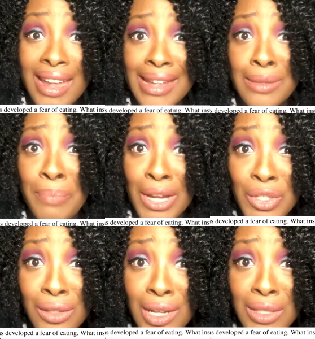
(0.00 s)

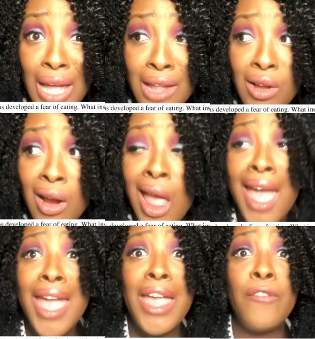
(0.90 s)
especially a toddler,
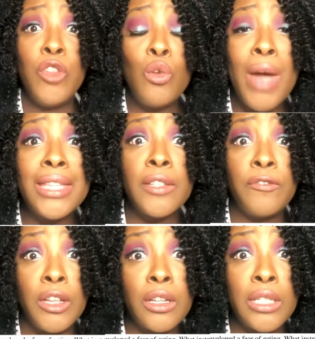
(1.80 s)
if you wait to
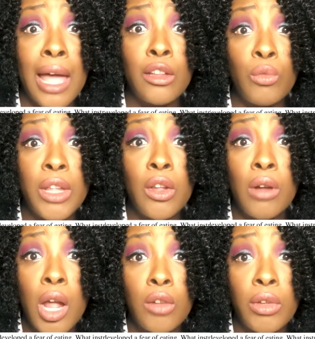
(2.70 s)
feed a toddler when they're
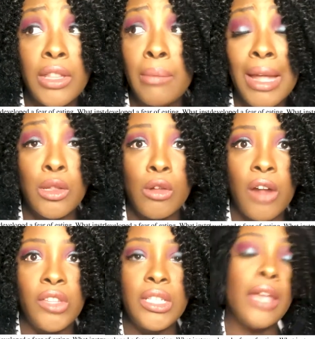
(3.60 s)
hungry, they might
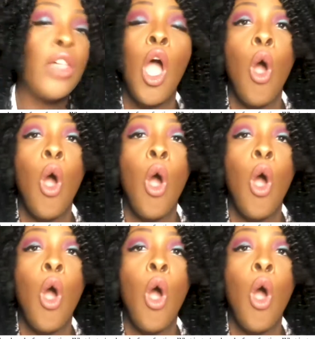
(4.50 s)
starve to death.